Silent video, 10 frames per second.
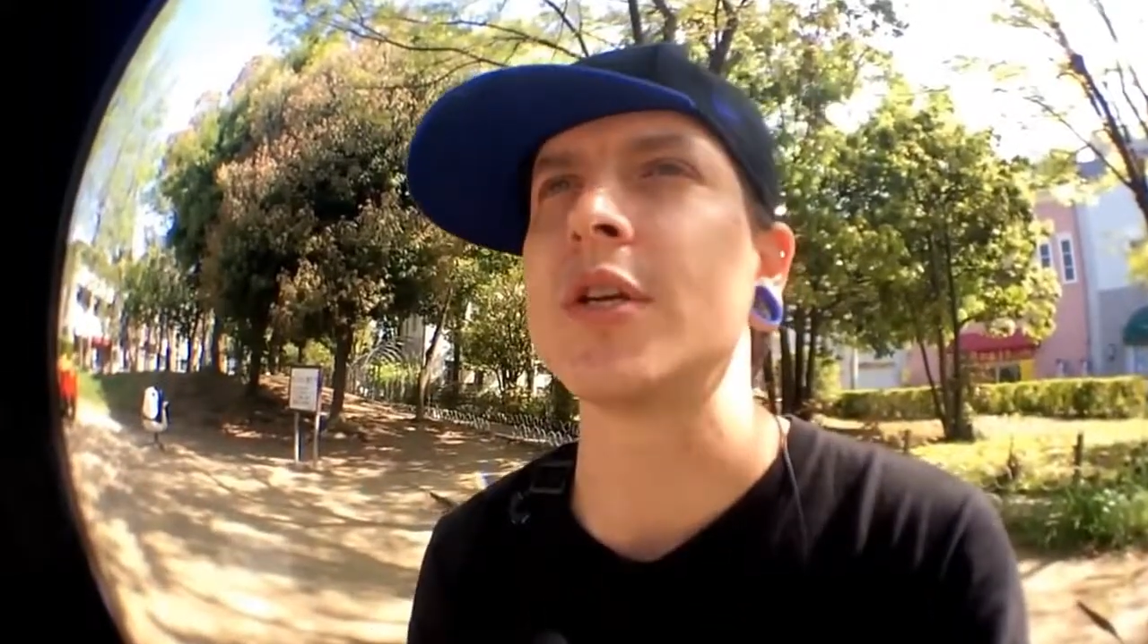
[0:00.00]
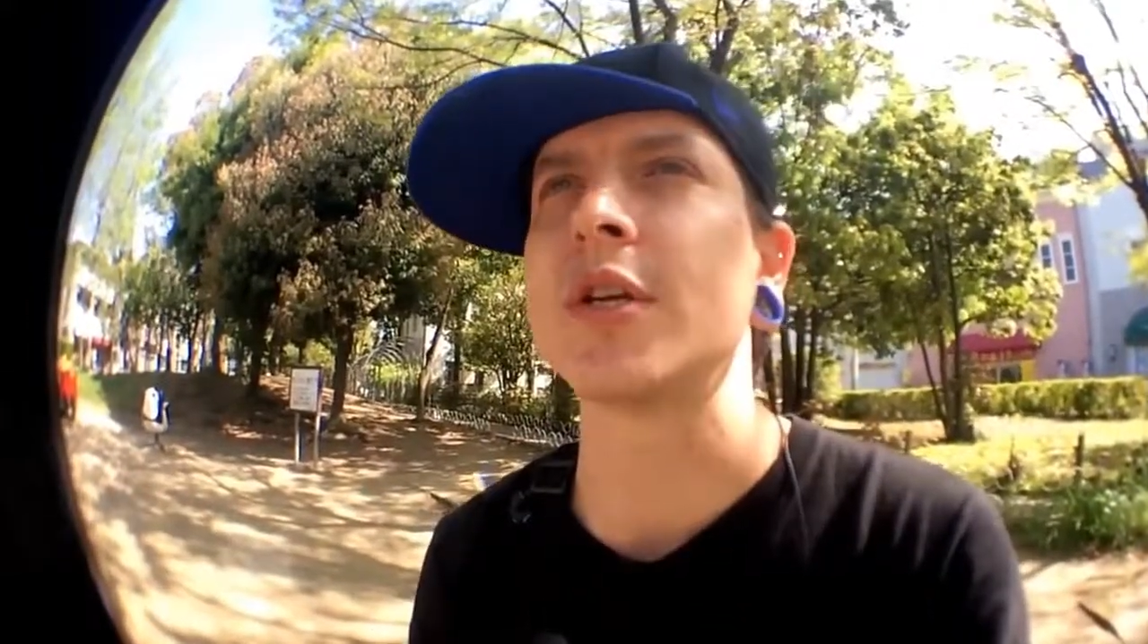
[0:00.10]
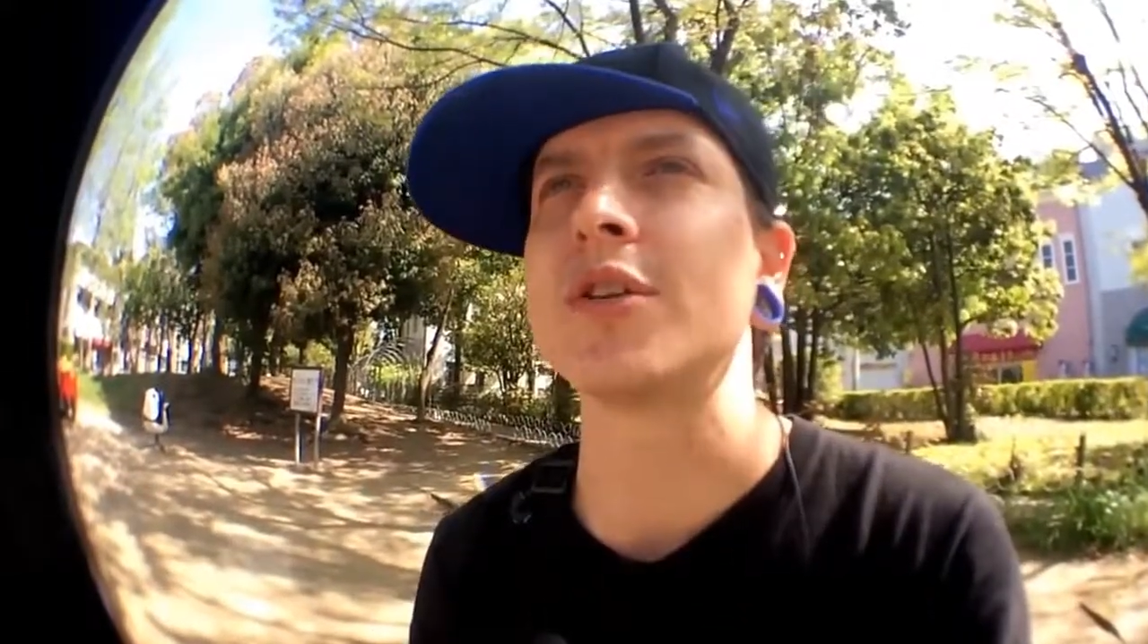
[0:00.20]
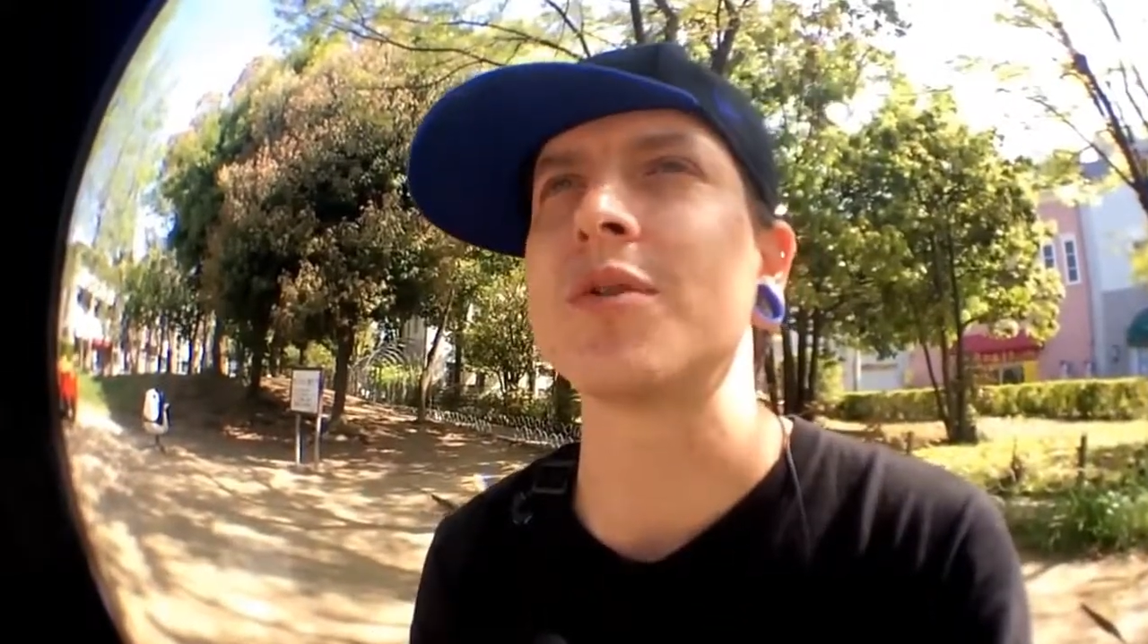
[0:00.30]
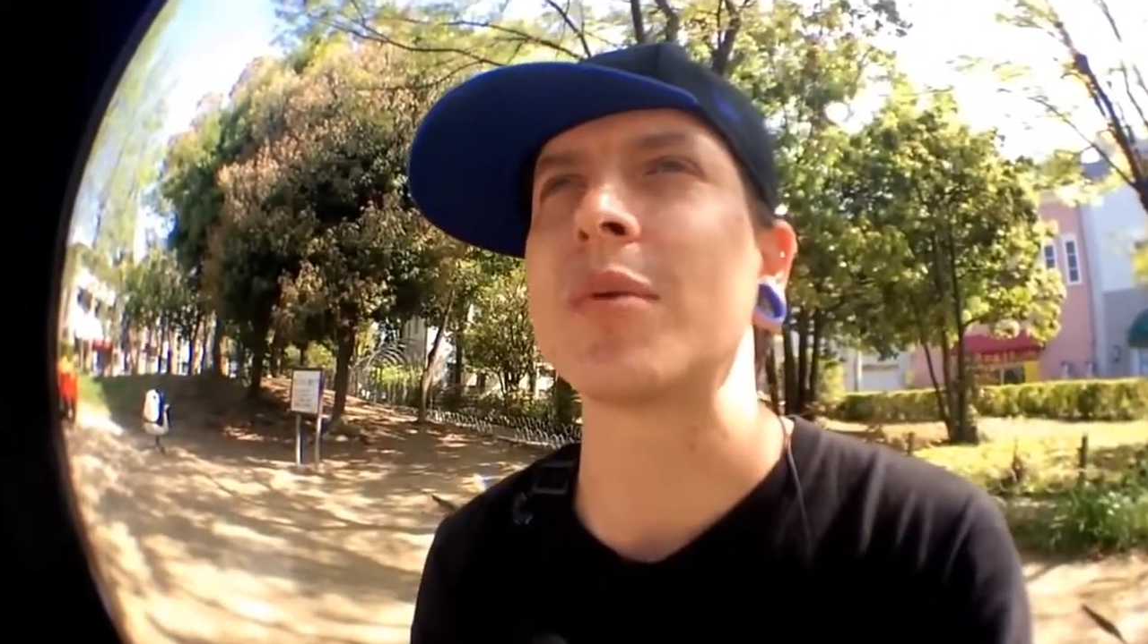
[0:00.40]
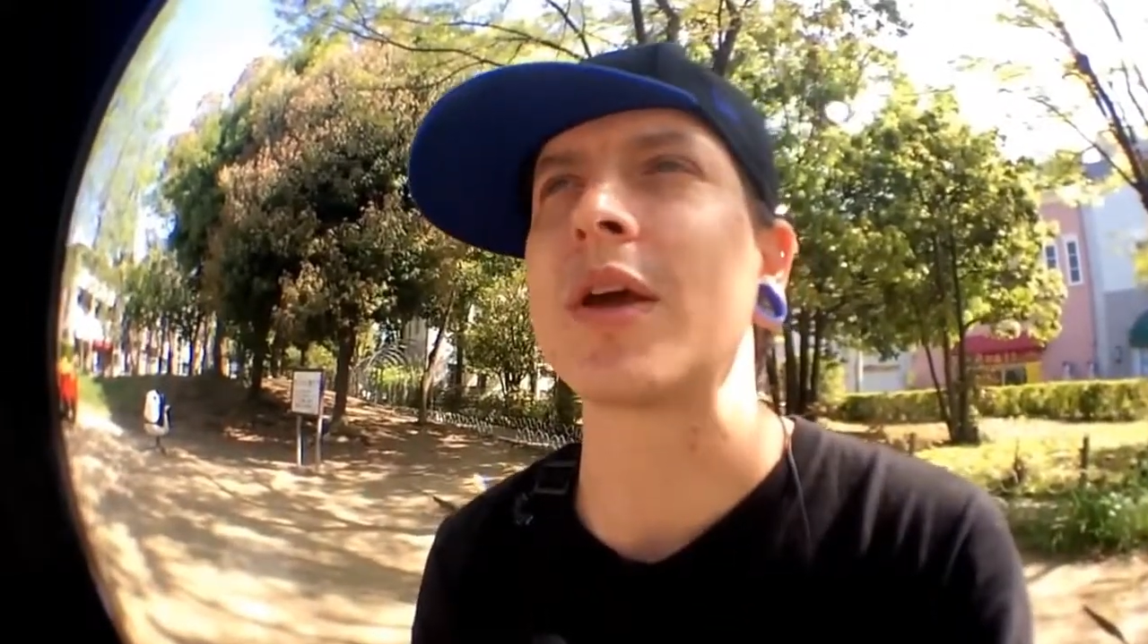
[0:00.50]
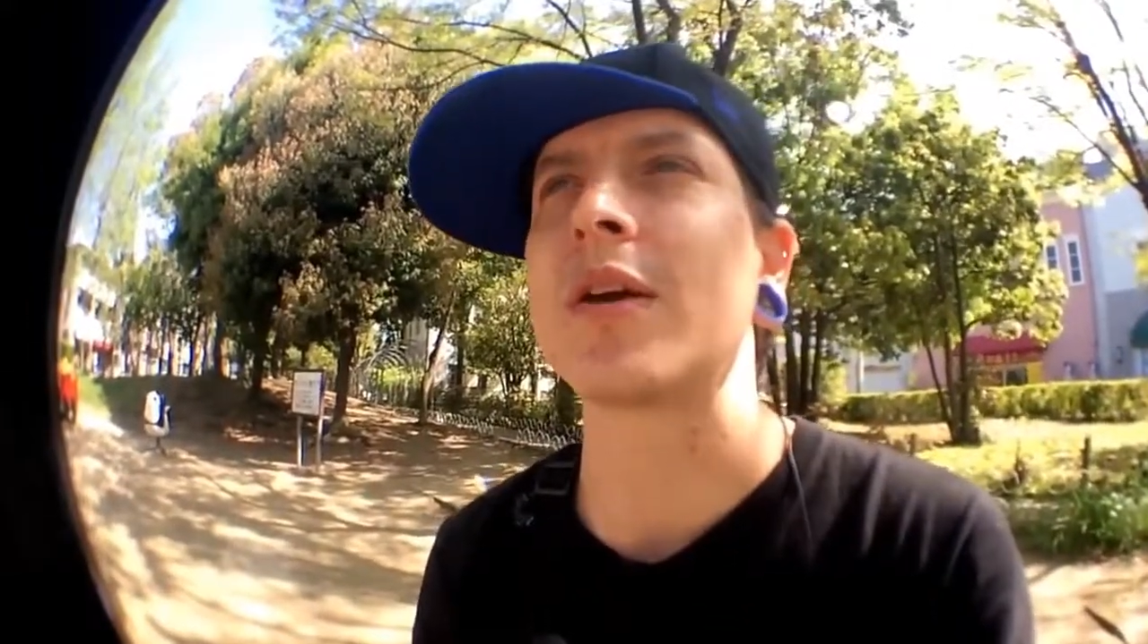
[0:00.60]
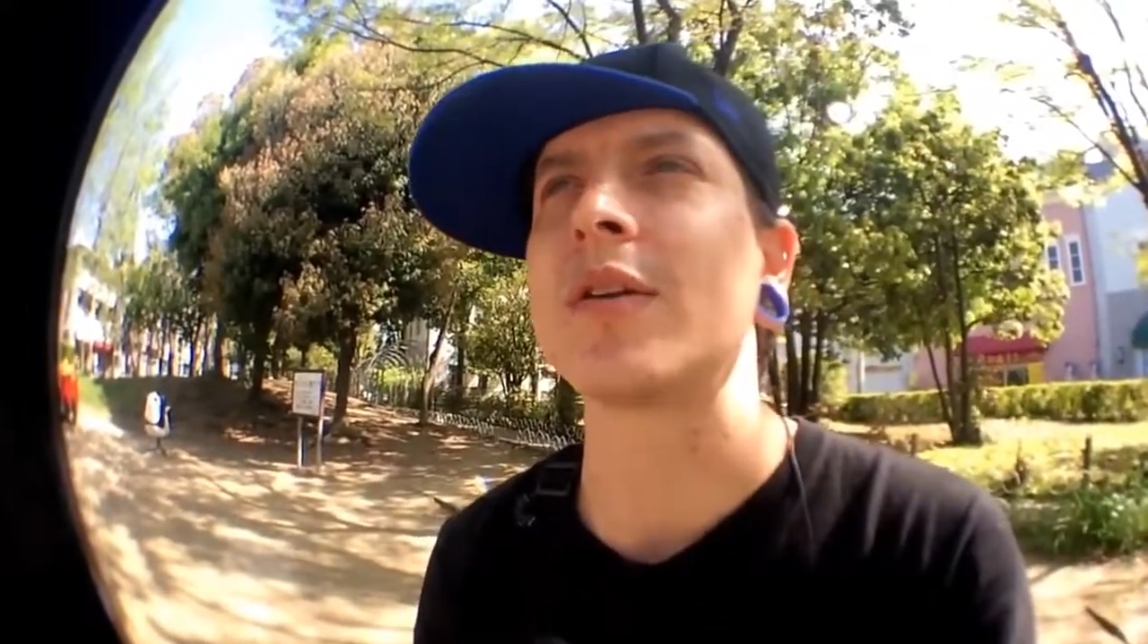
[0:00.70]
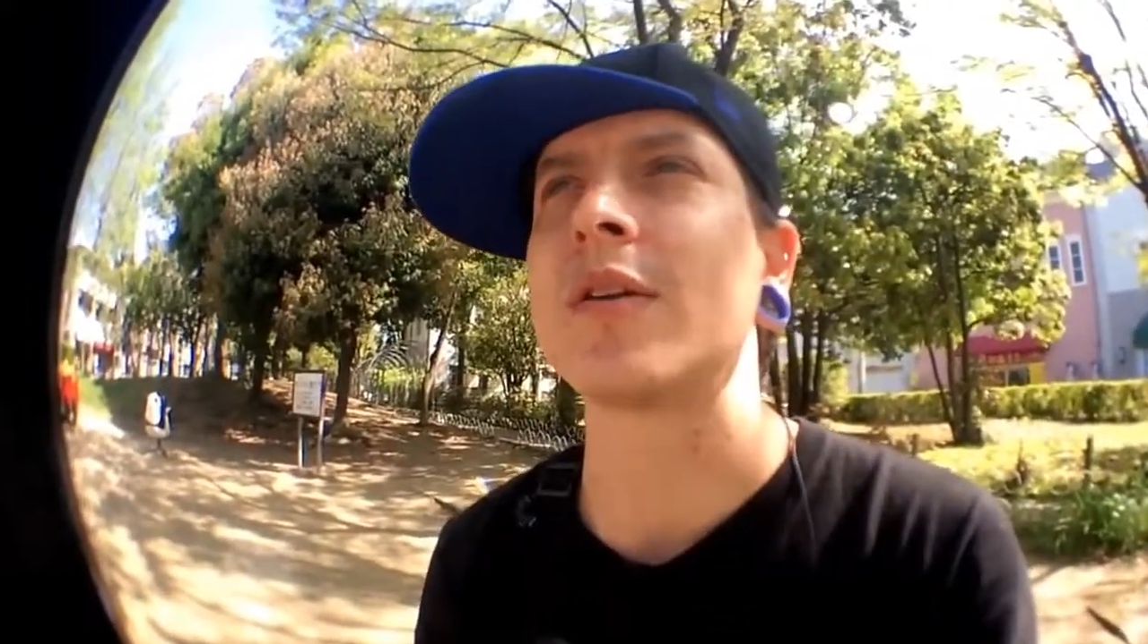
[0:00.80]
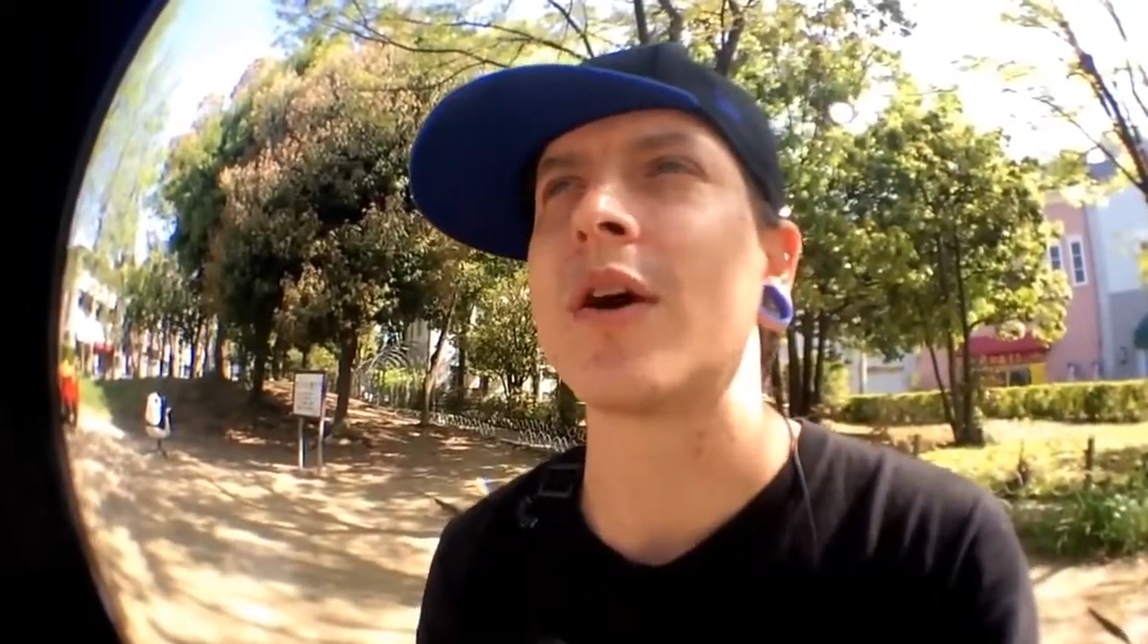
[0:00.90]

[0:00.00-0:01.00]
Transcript: eating in Japan?